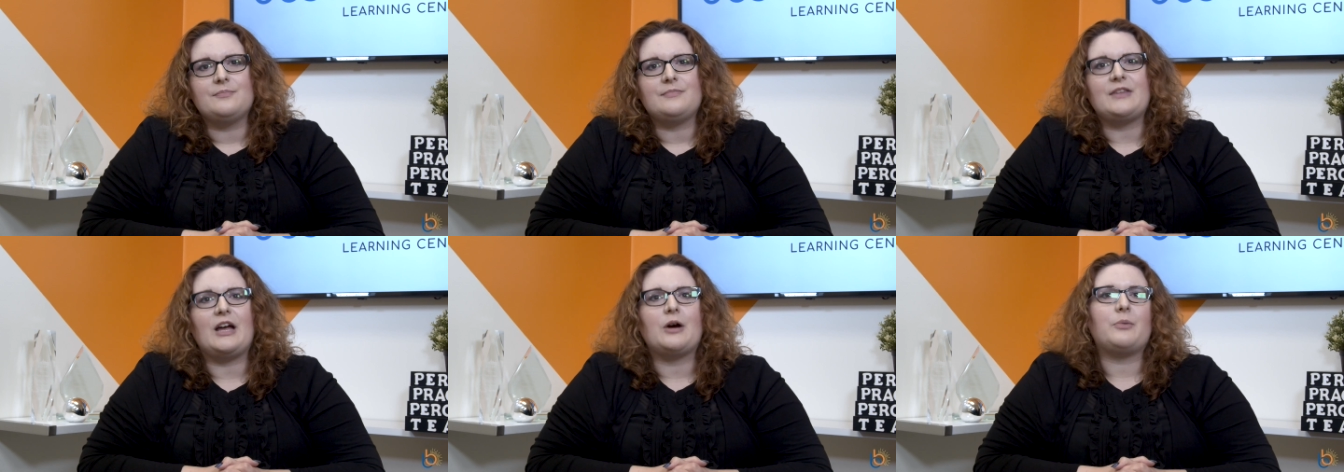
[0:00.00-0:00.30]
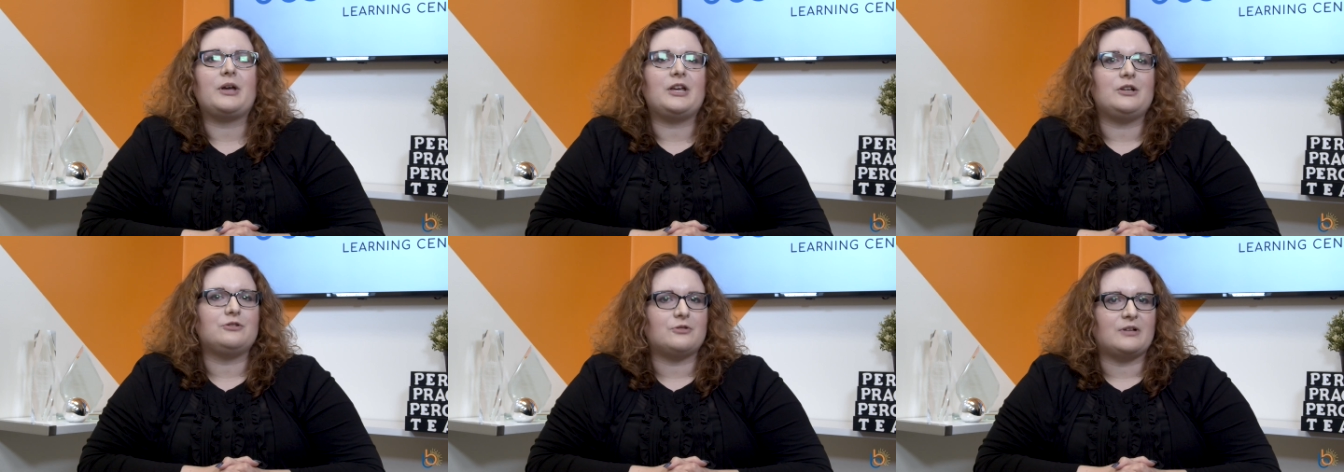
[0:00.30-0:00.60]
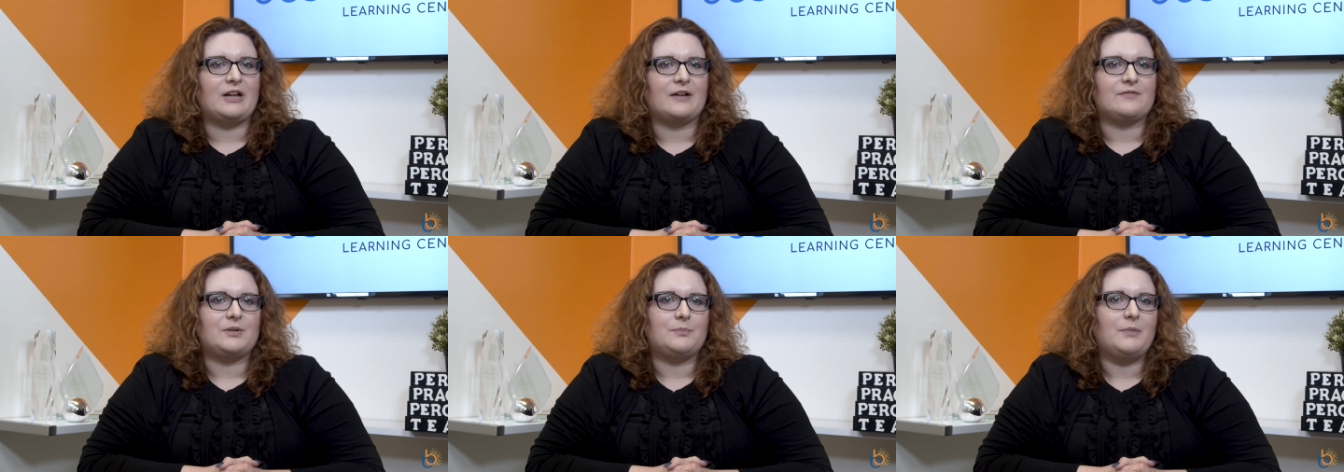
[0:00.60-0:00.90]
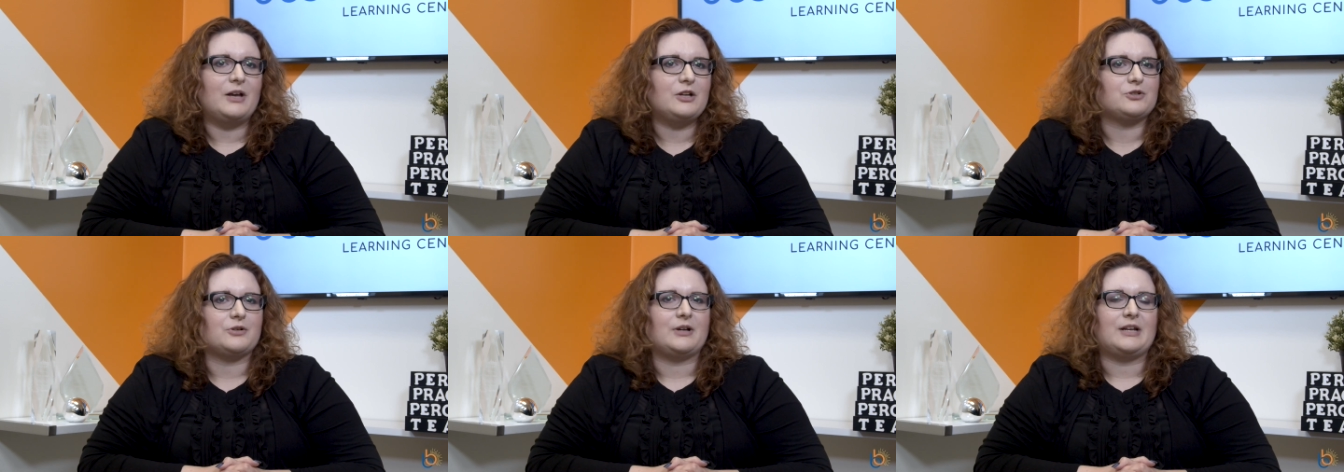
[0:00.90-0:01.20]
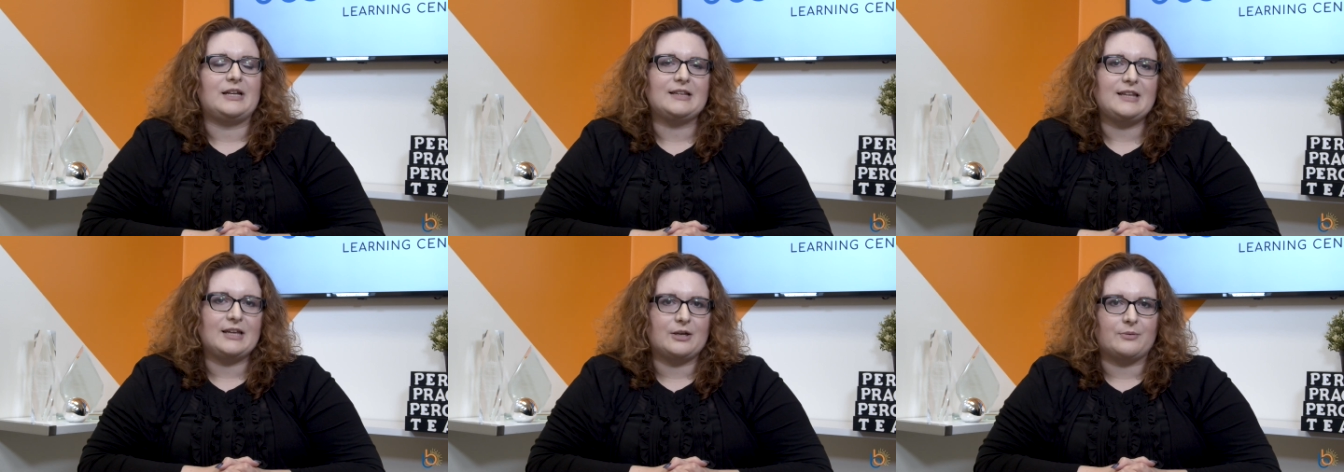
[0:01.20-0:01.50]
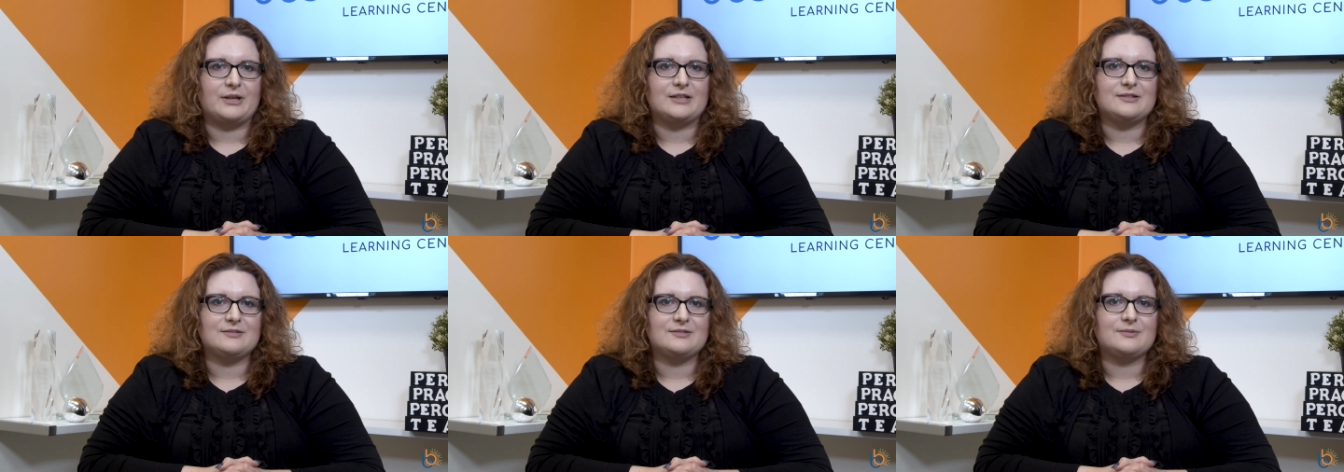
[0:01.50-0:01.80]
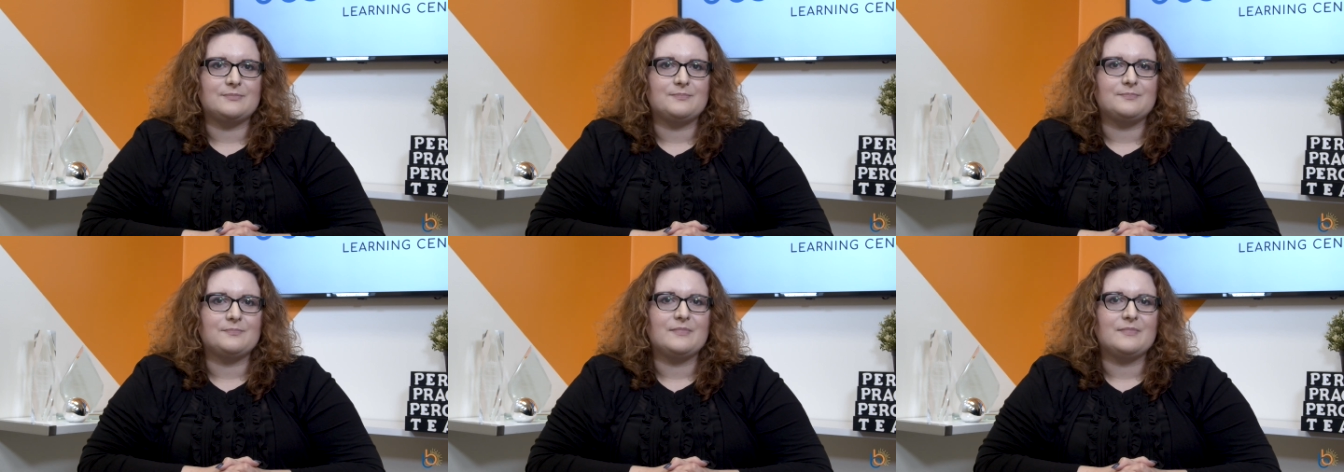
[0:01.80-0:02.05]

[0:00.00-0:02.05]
That way you don't have to measure any liquids.